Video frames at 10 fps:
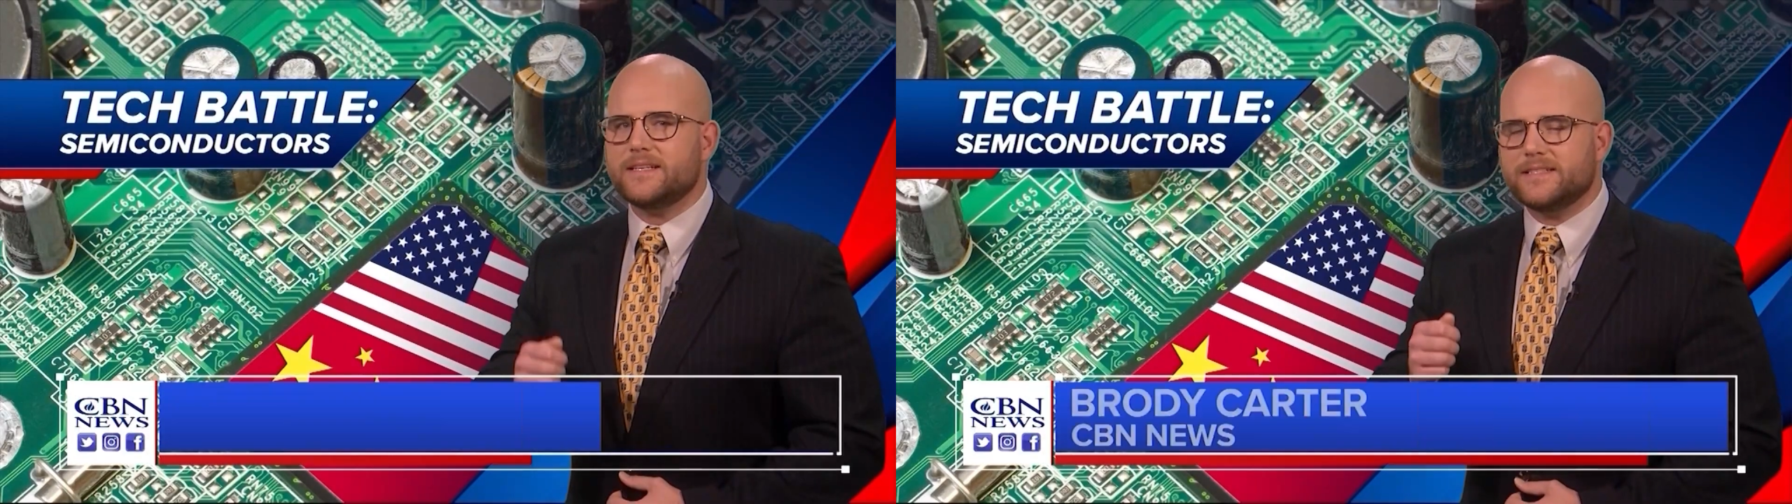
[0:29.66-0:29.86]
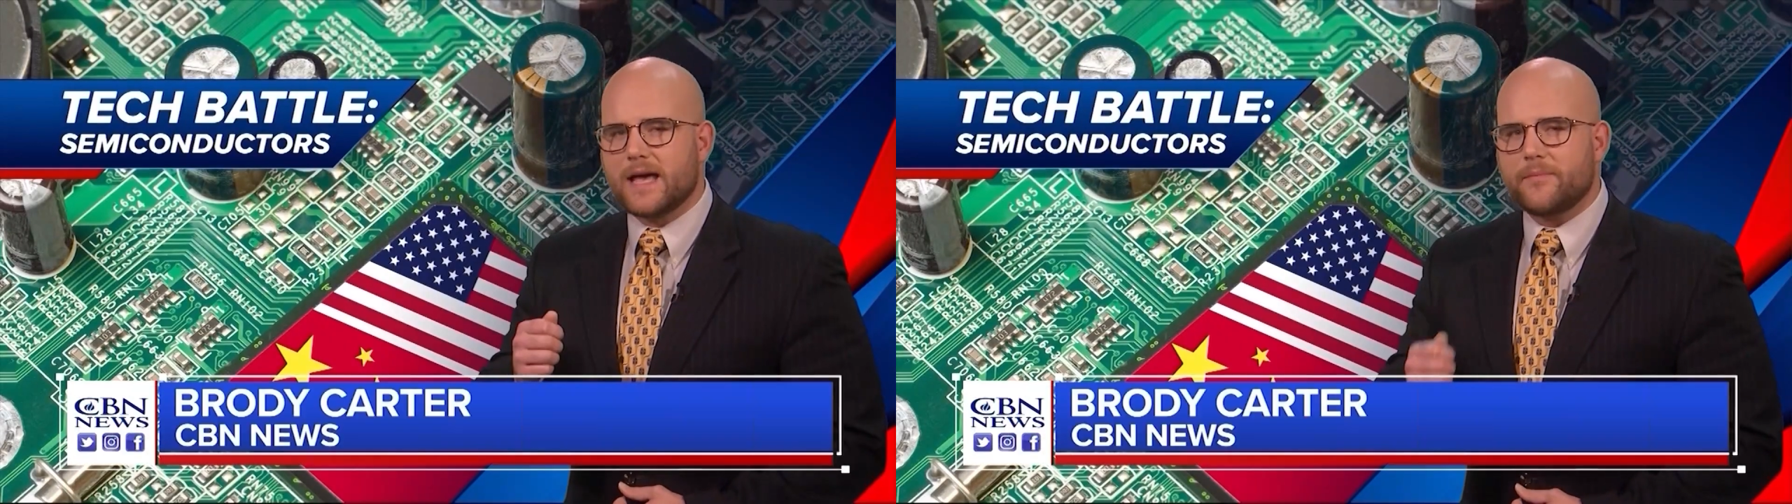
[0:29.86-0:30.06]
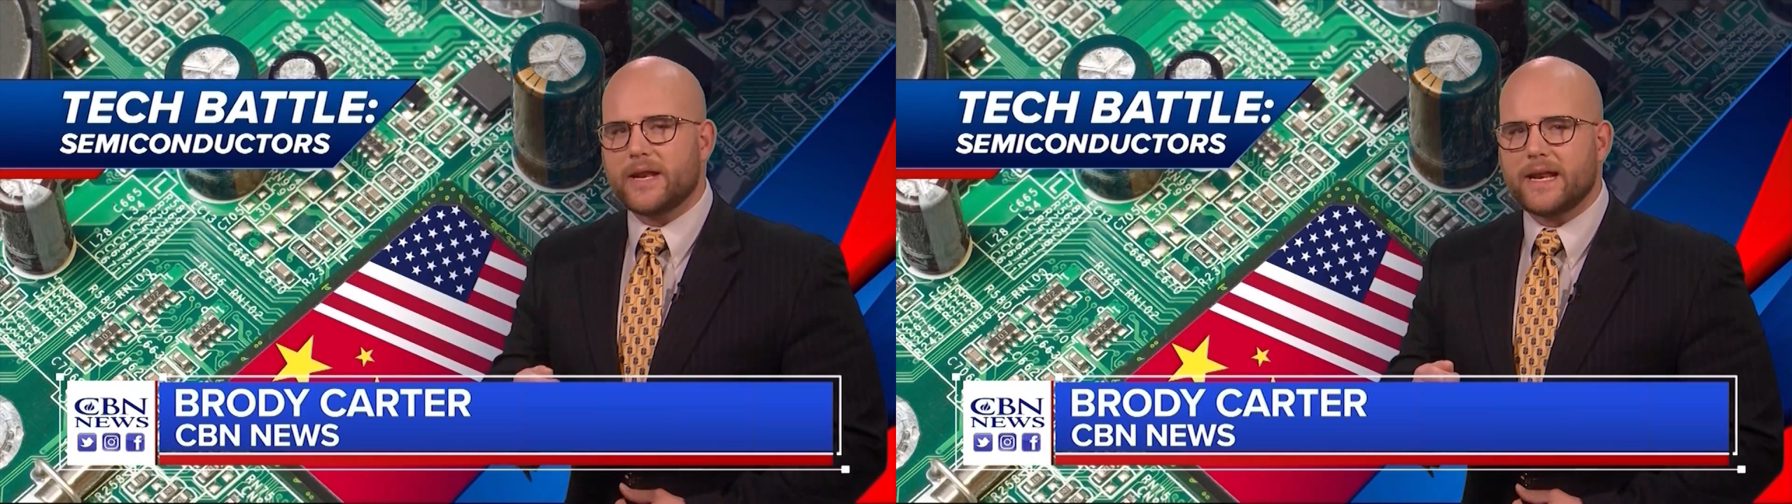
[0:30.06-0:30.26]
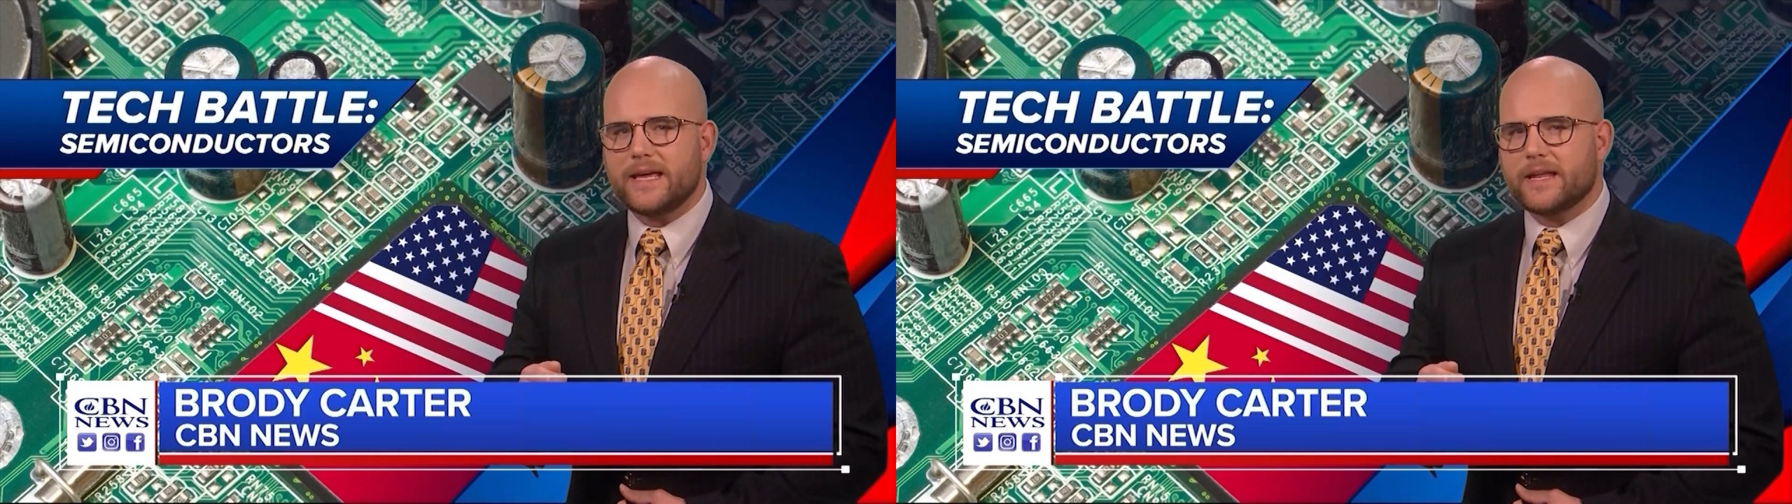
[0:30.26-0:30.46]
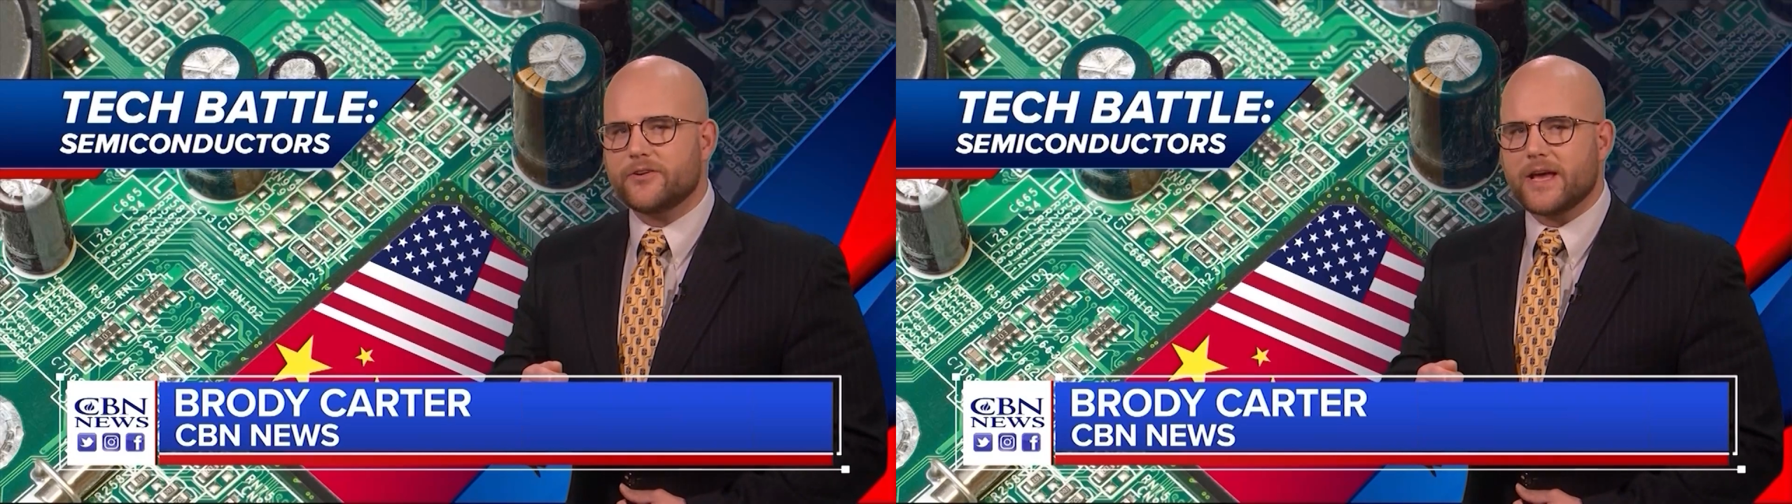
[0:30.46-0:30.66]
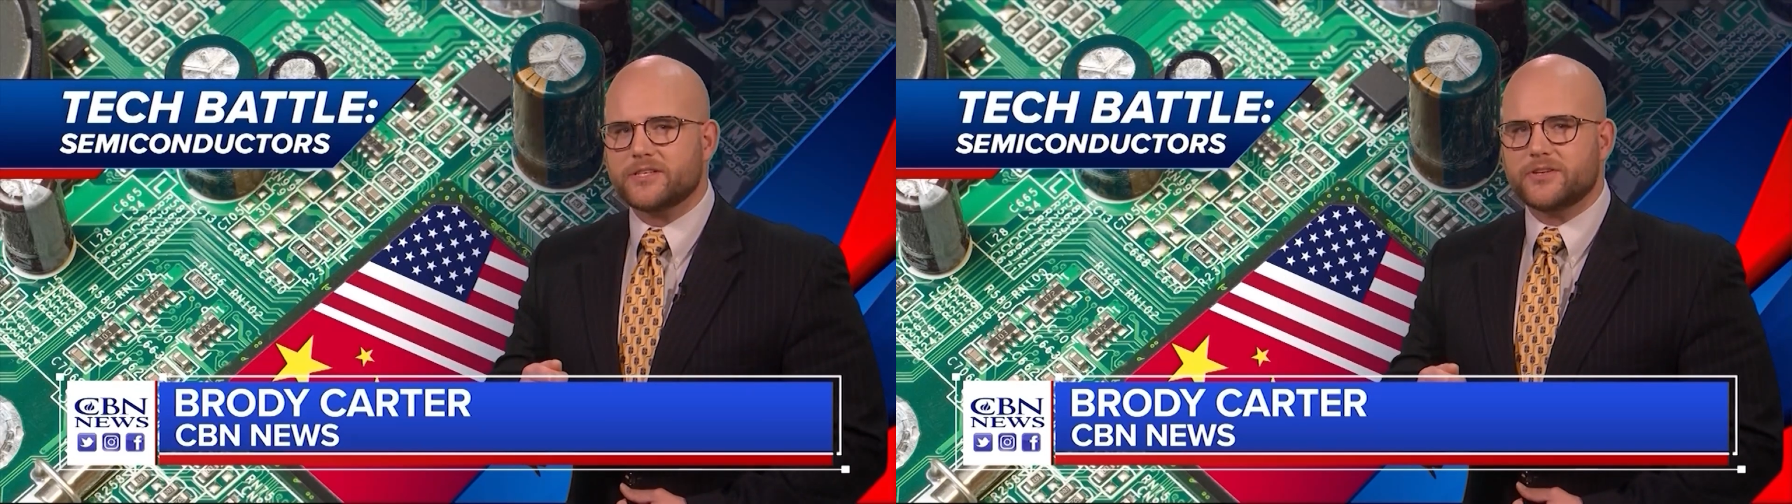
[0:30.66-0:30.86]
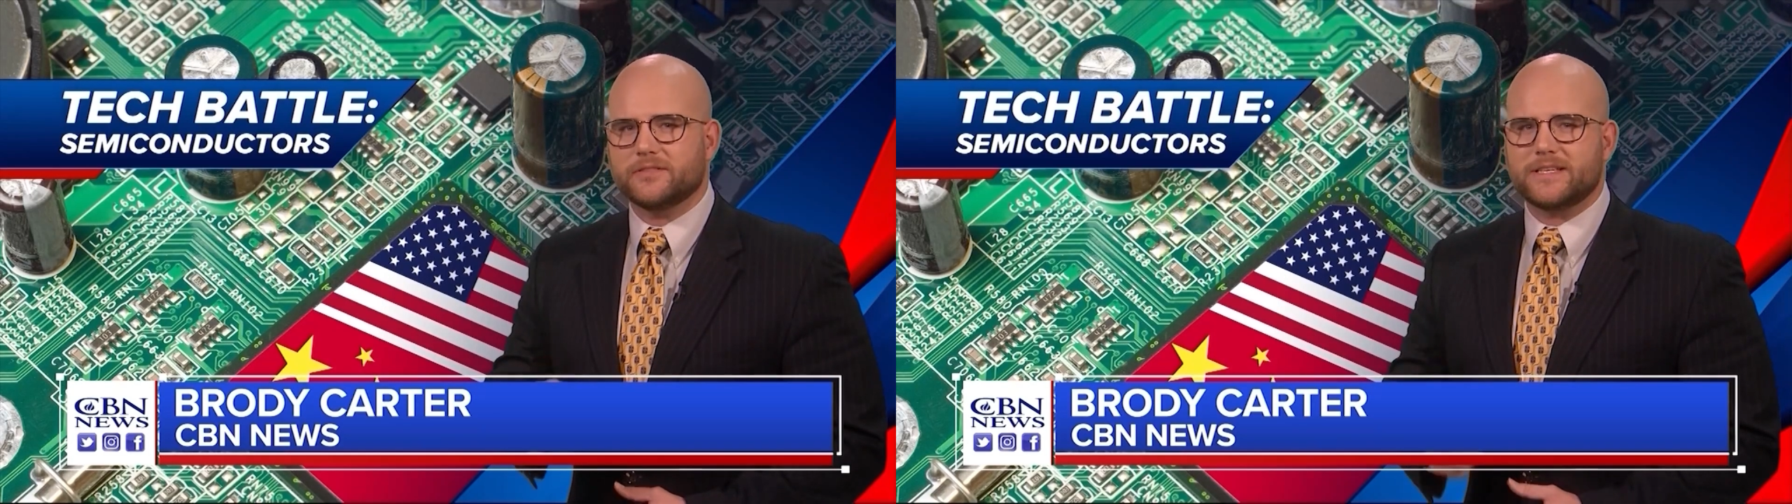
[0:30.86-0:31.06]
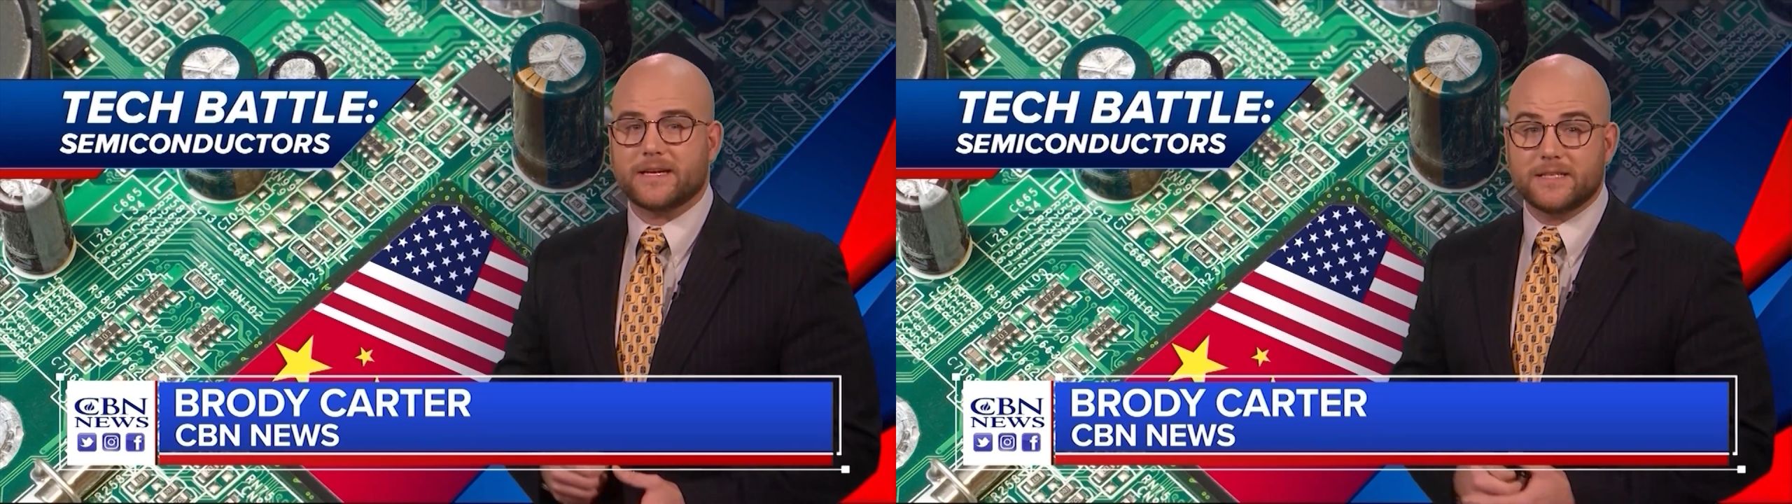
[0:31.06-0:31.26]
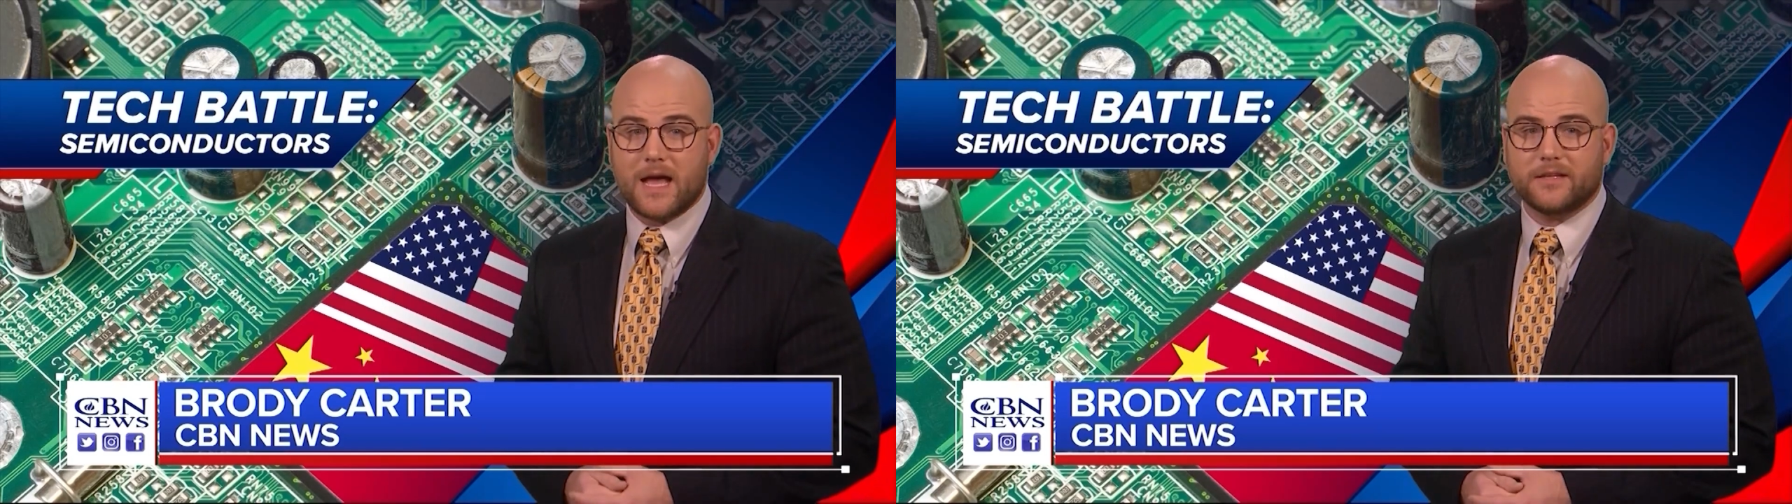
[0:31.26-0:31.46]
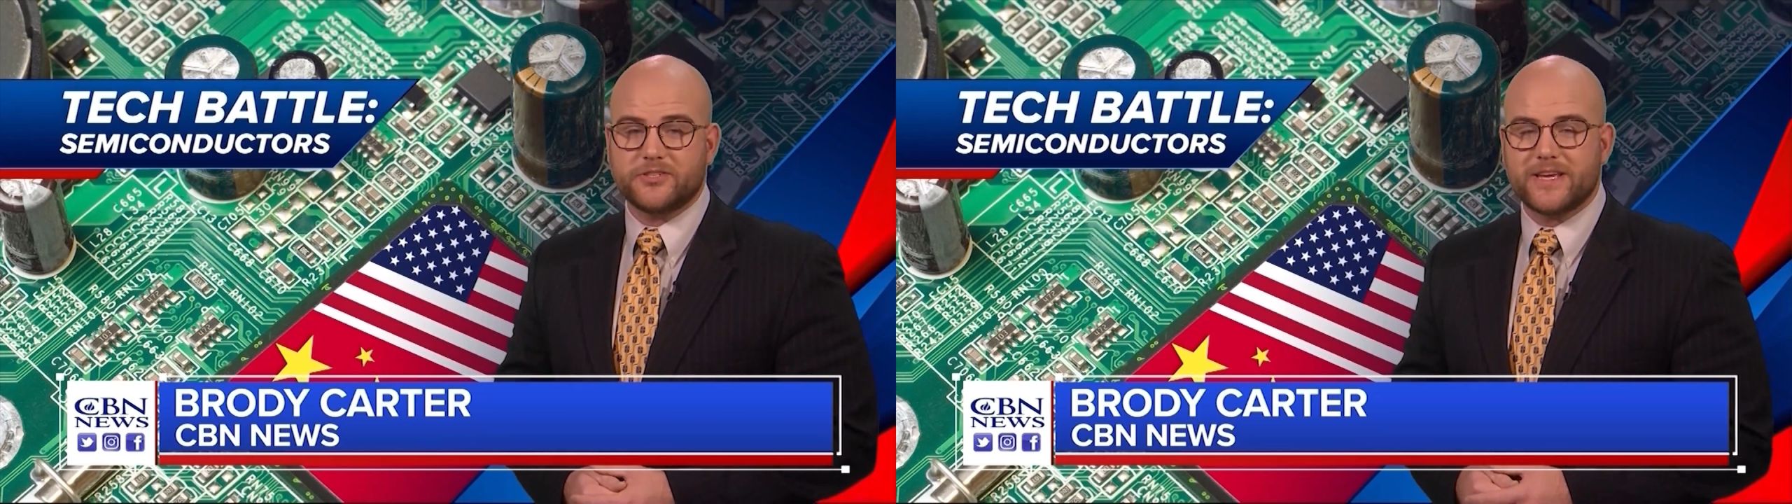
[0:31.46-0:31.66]
dominating international
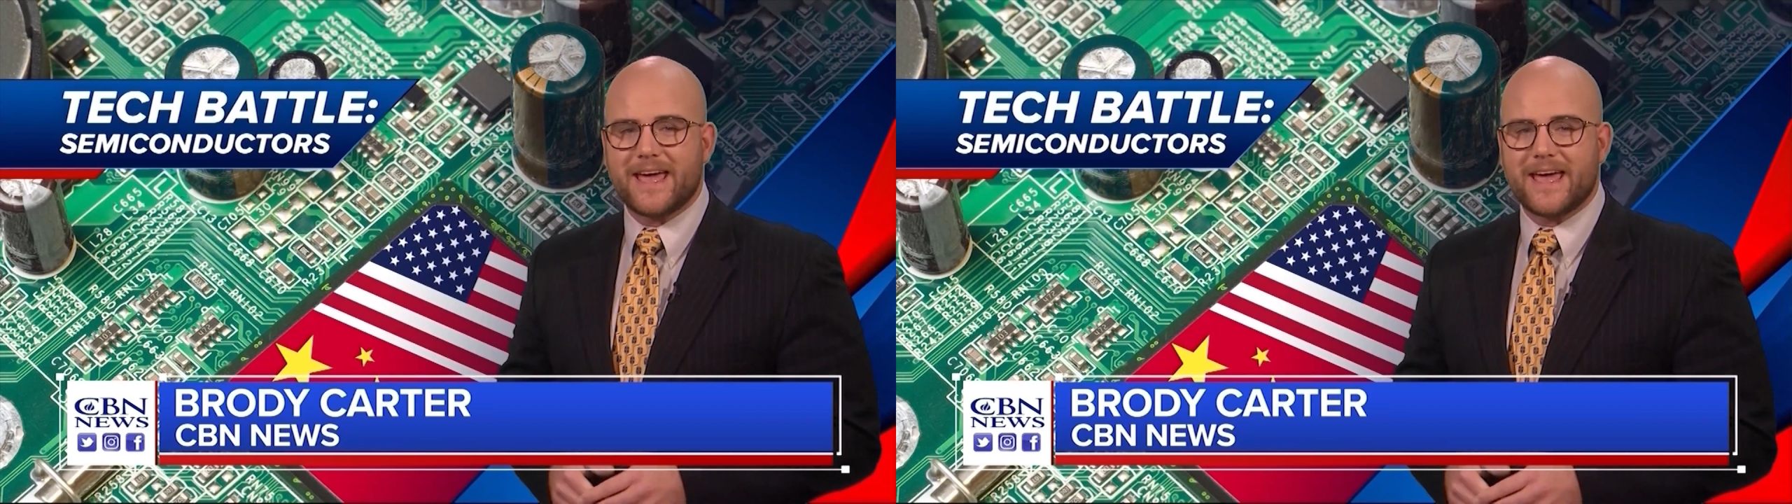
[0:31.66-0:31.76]
technology